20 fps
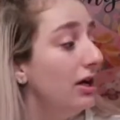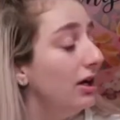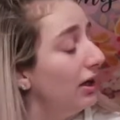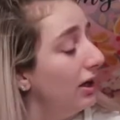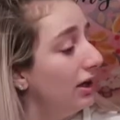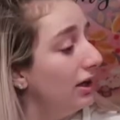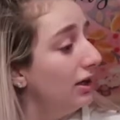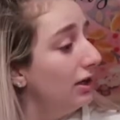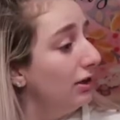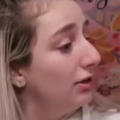
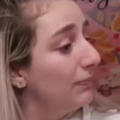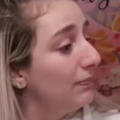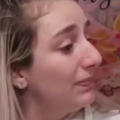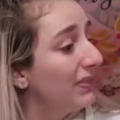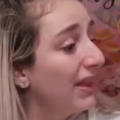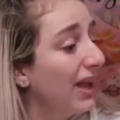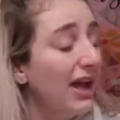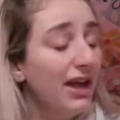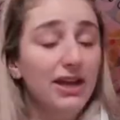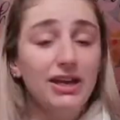
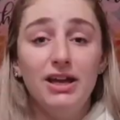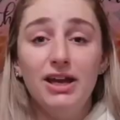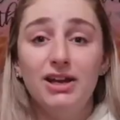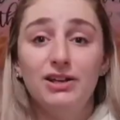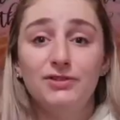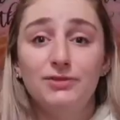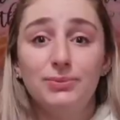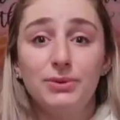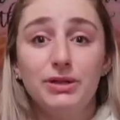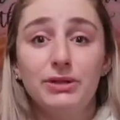I
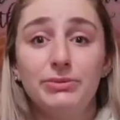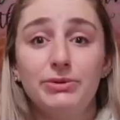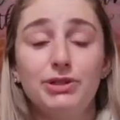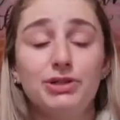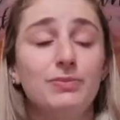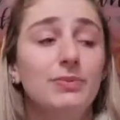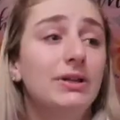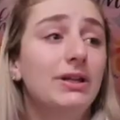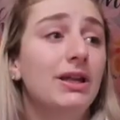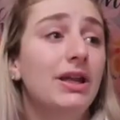have pretty much
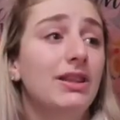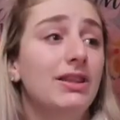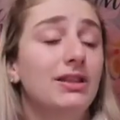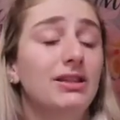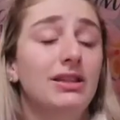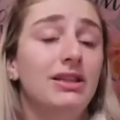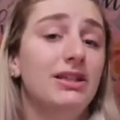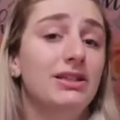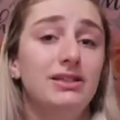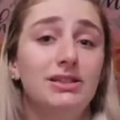been the
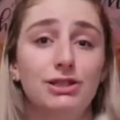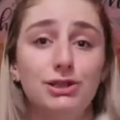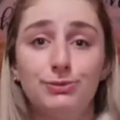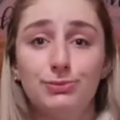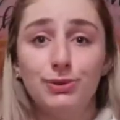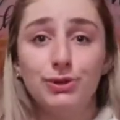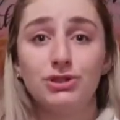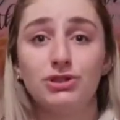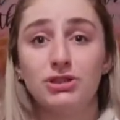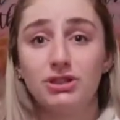laziest
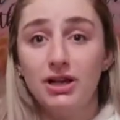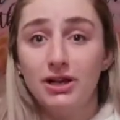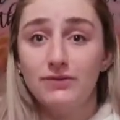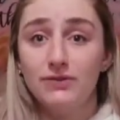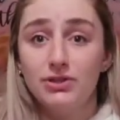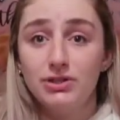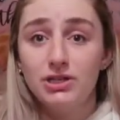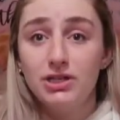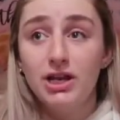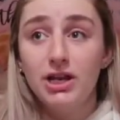person
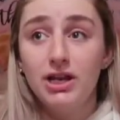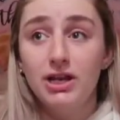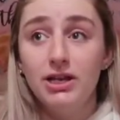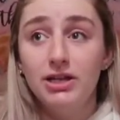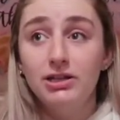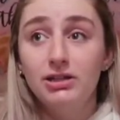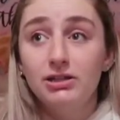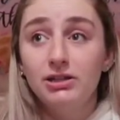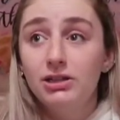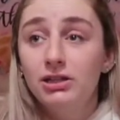ever
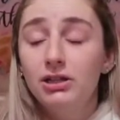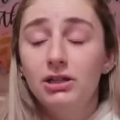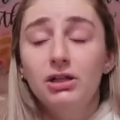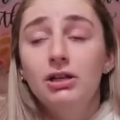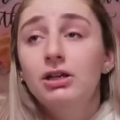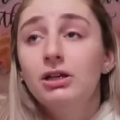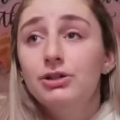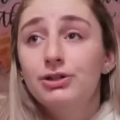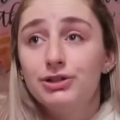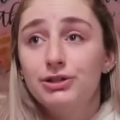today,
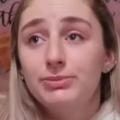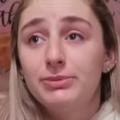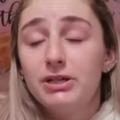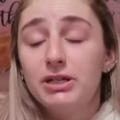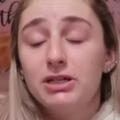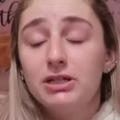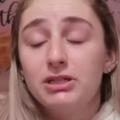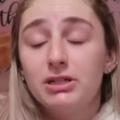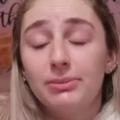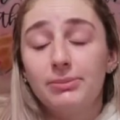just
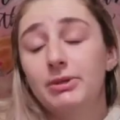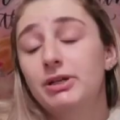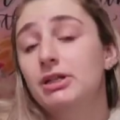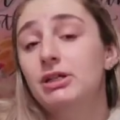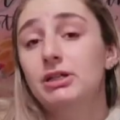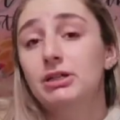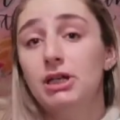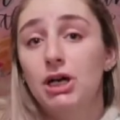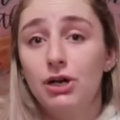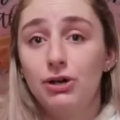because I'm
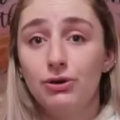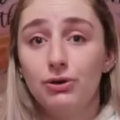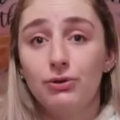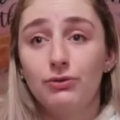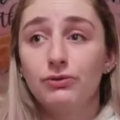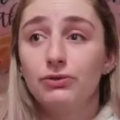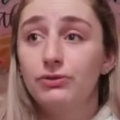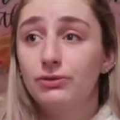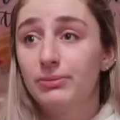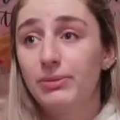like
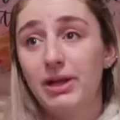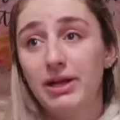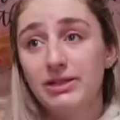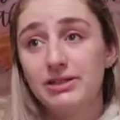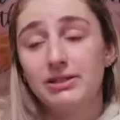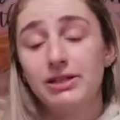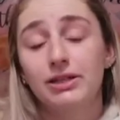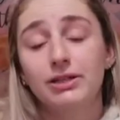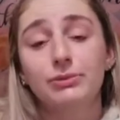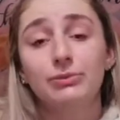hungover from last
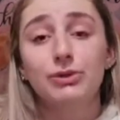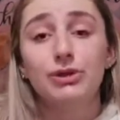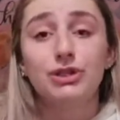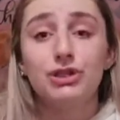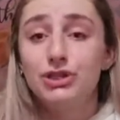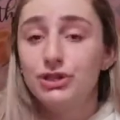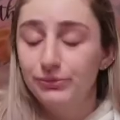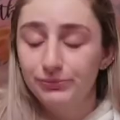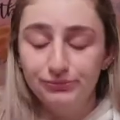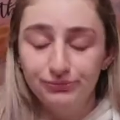night,
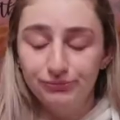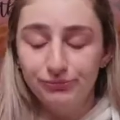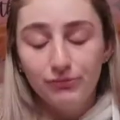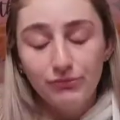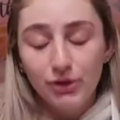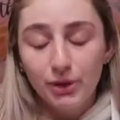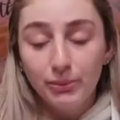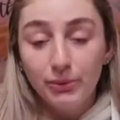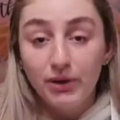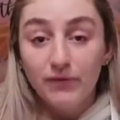which
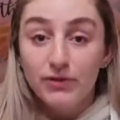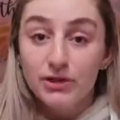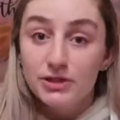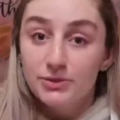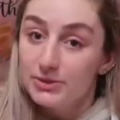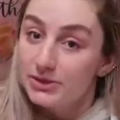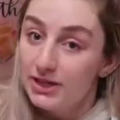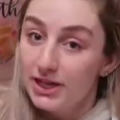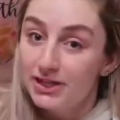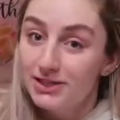whatever is
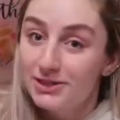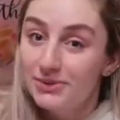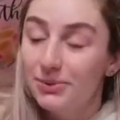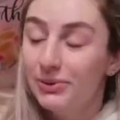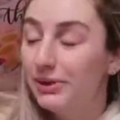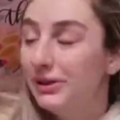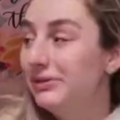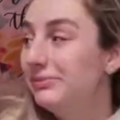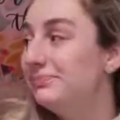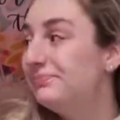besides the
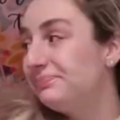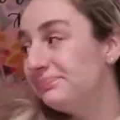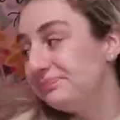point.